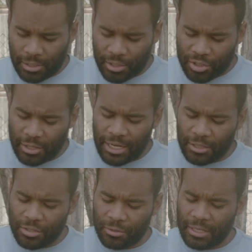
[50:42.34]
Is your
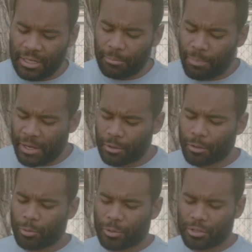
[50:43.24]
attitude getting better
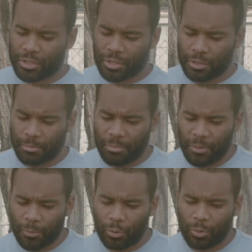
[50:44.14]
or worse?
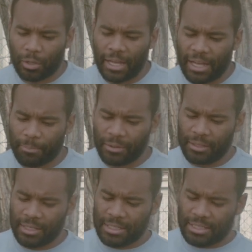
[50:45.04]
People who are
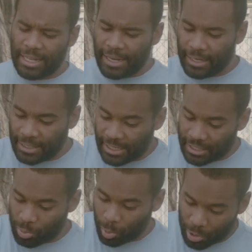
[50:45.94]
happy stay in
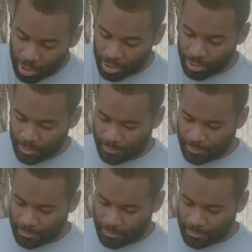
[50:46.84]
God's word.